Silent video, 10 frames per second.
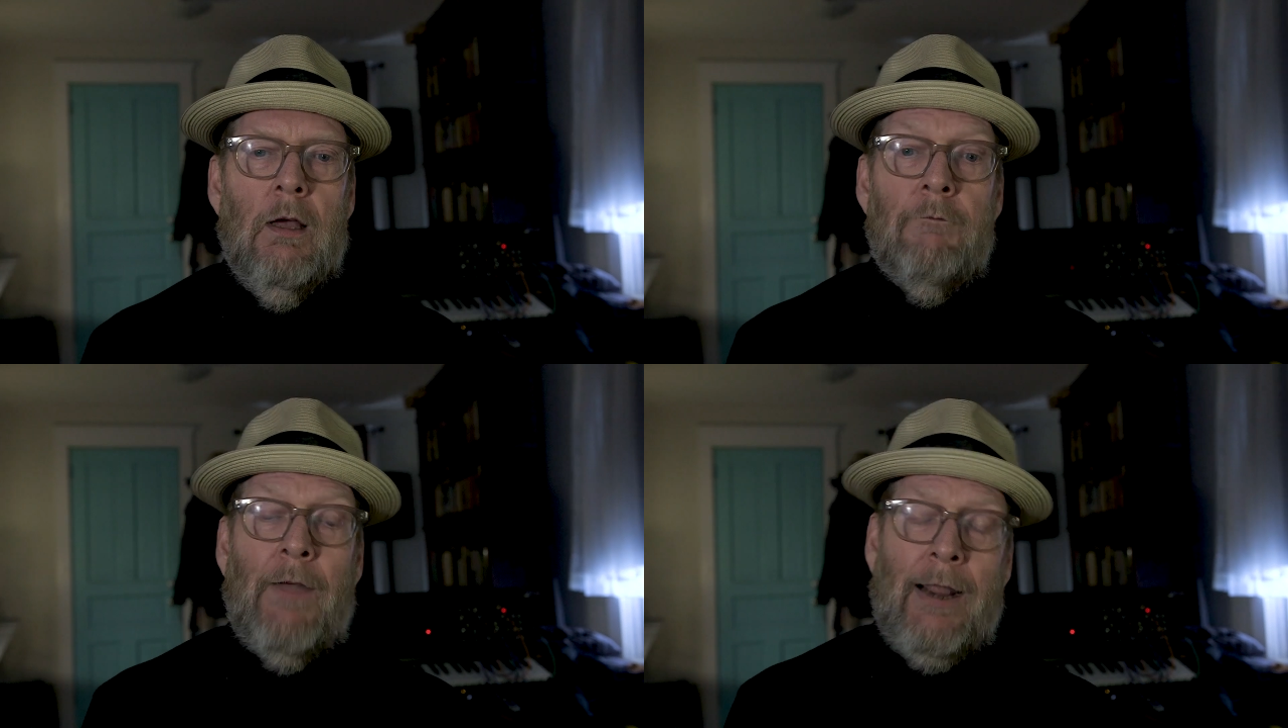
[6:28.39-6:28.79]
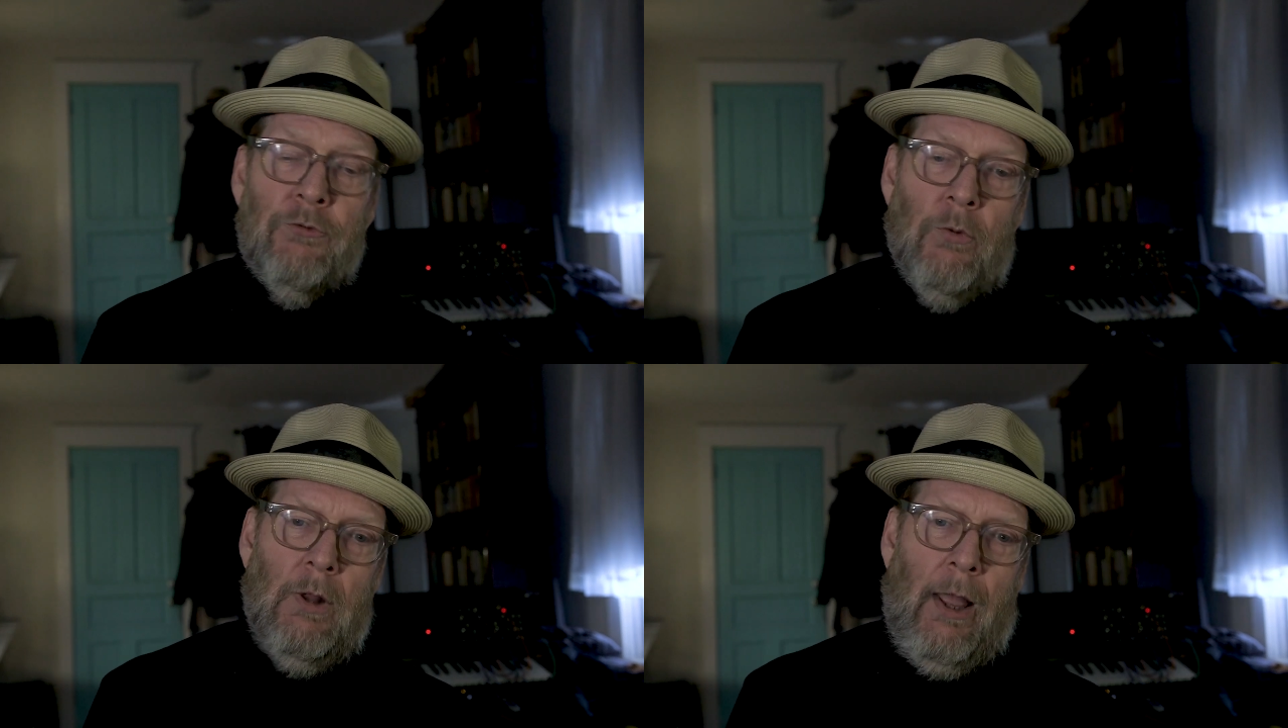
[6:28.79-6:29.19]

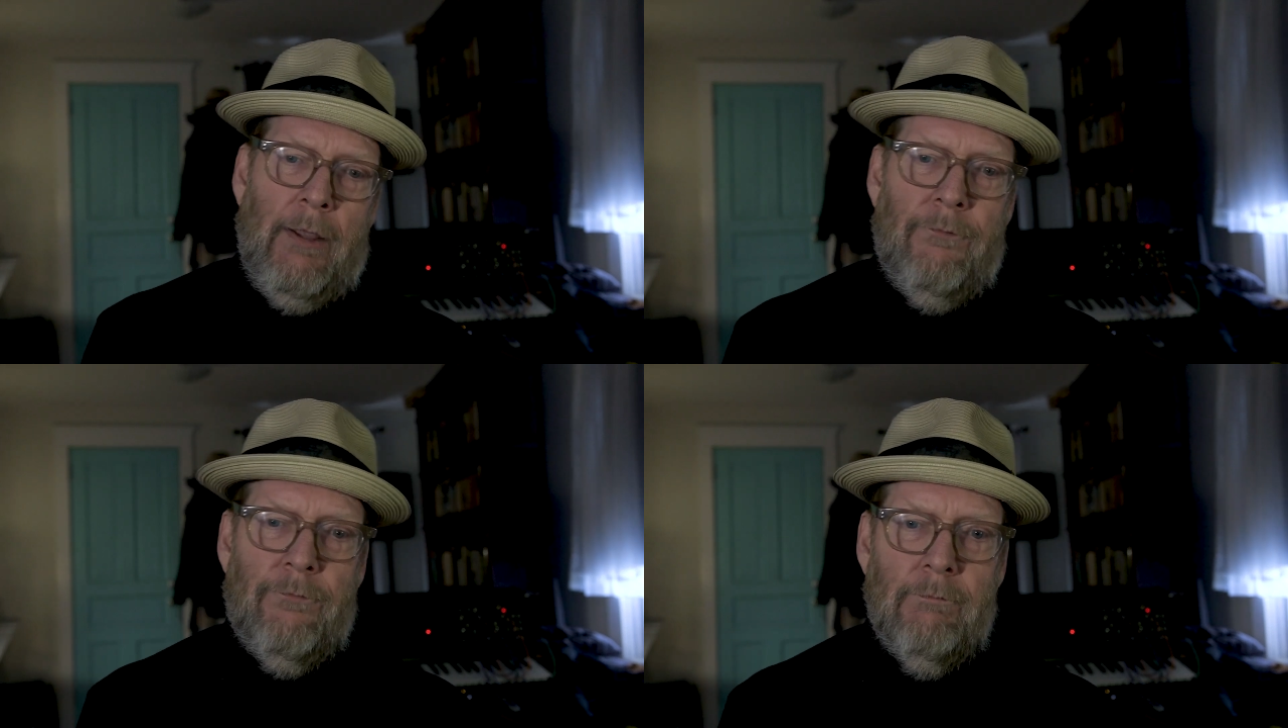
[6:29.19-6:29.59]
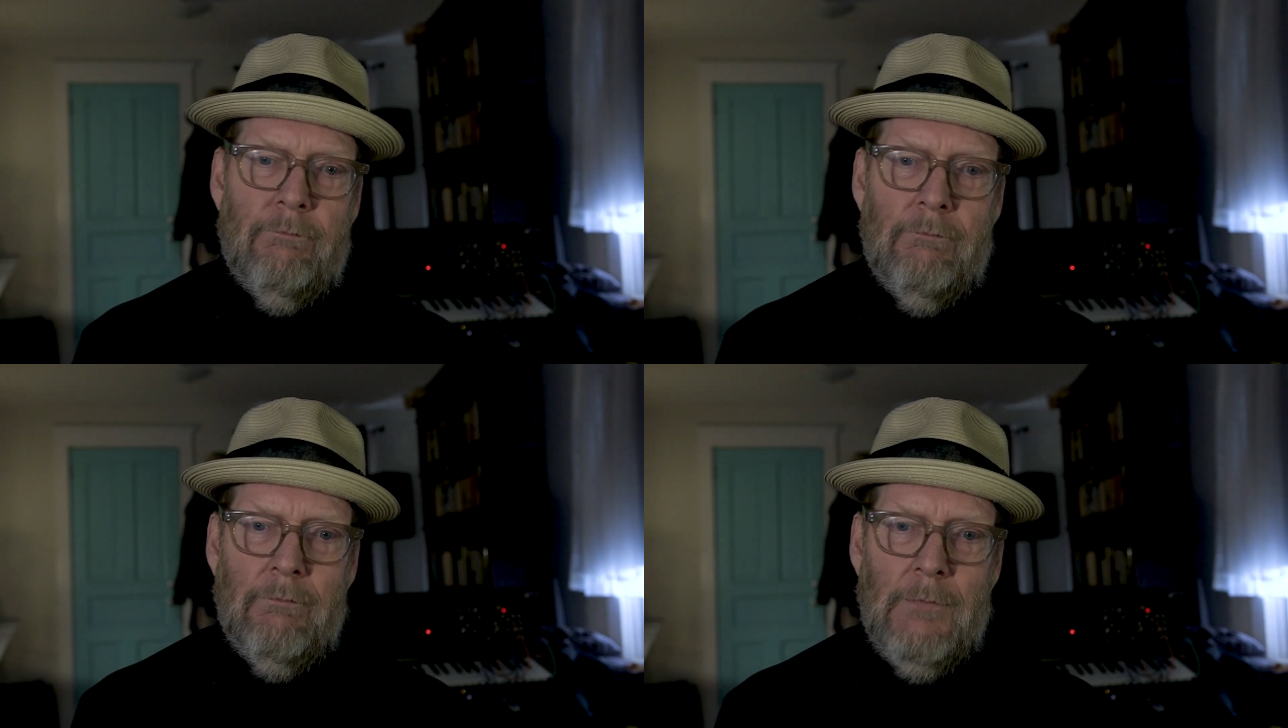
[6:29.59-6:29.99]
factual life
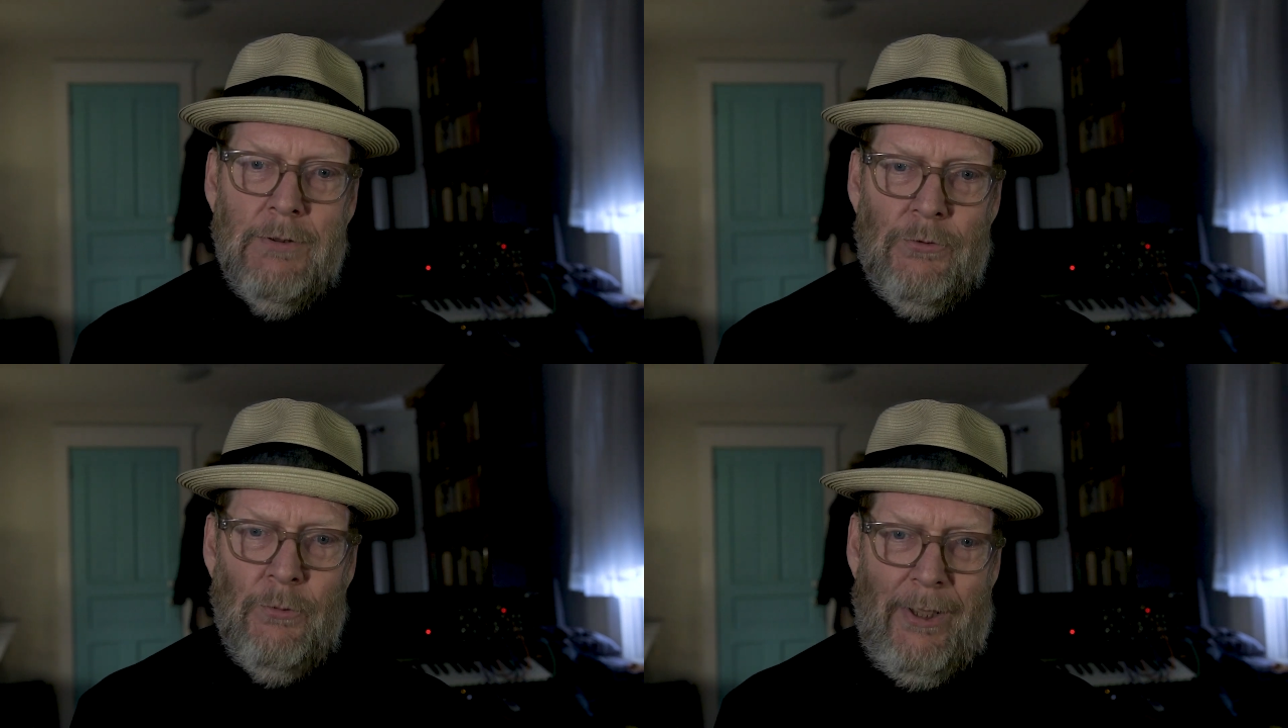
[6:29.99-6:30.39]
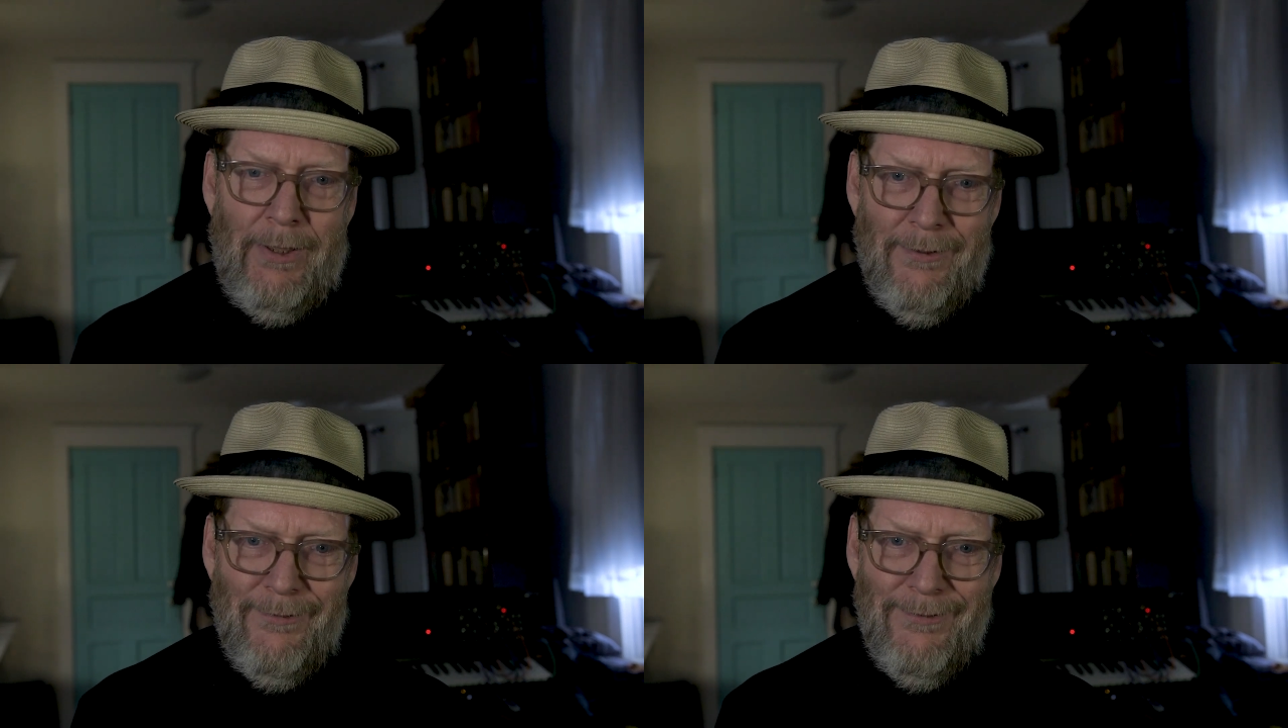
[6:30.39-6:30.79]
into
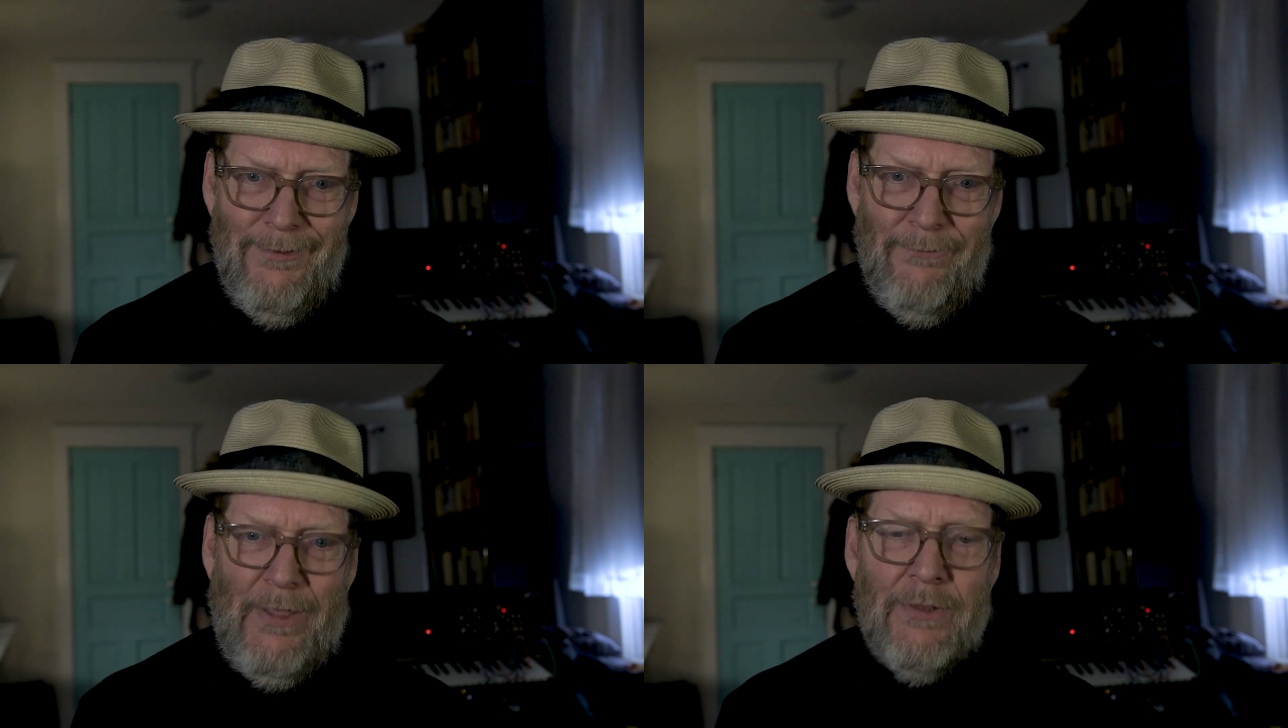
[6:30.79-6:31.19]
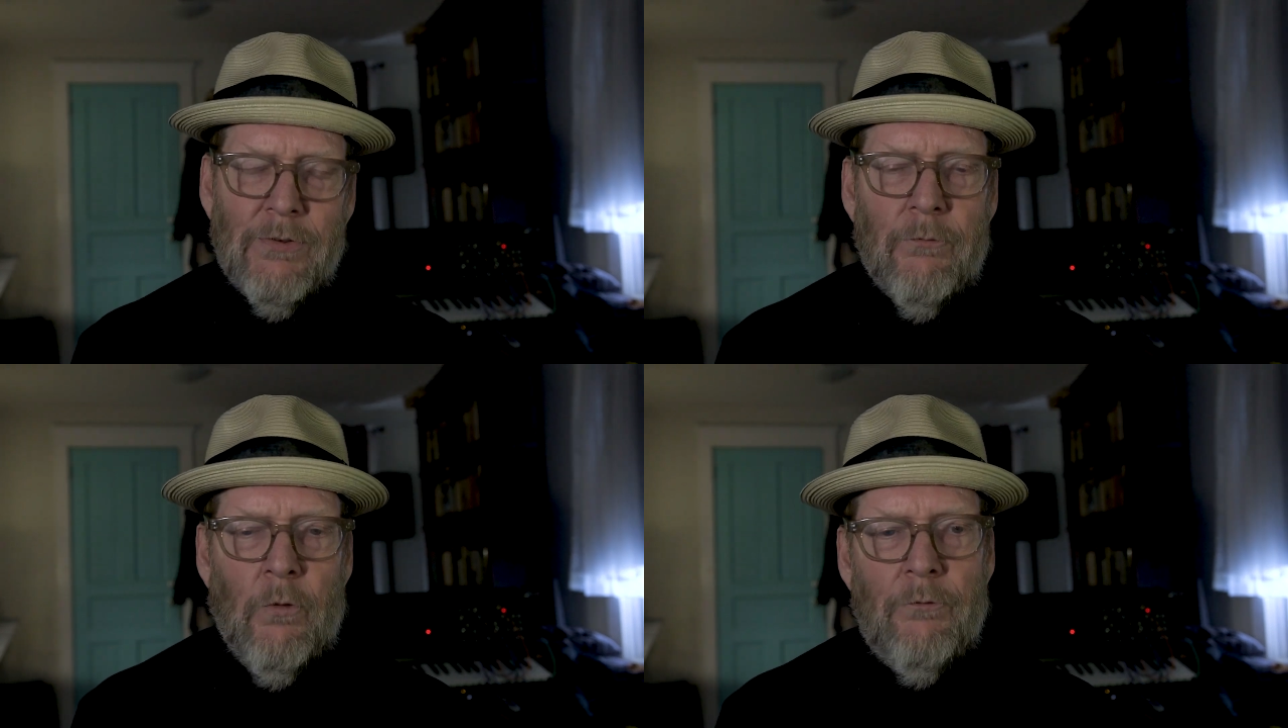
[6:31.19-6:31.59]
a
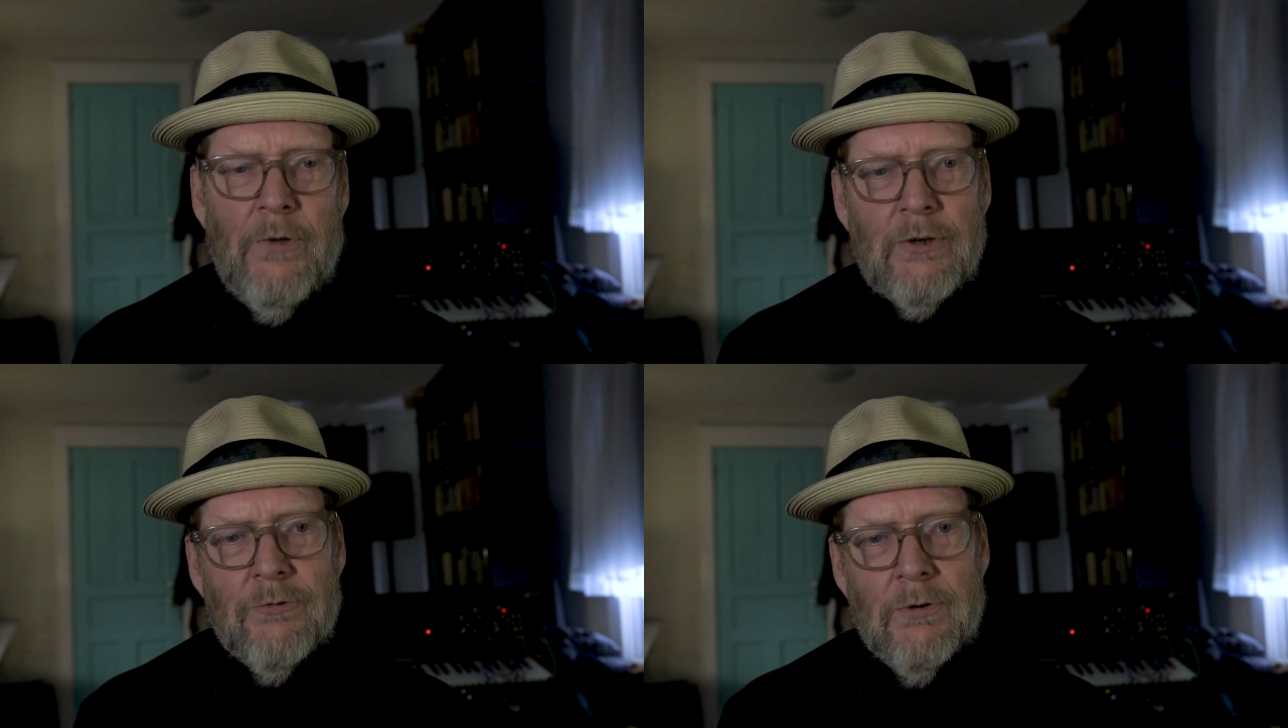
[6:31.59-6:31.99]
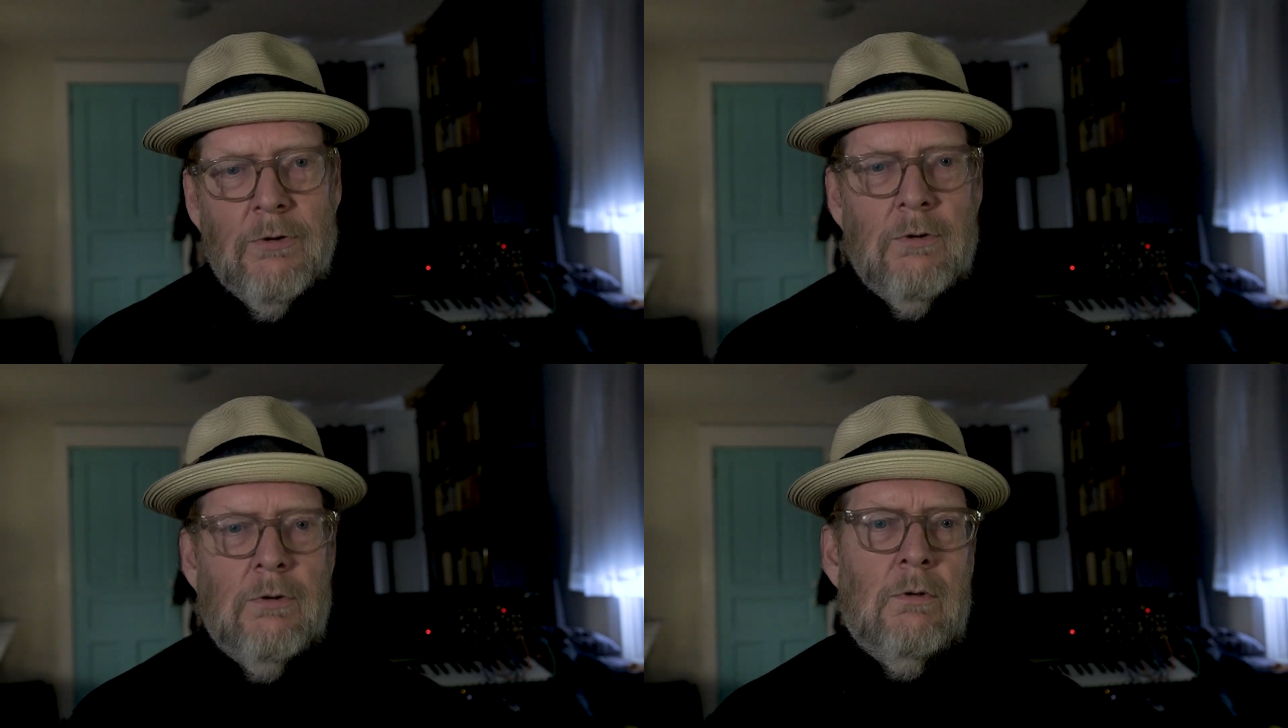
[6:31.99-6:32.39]
fanciful fiction.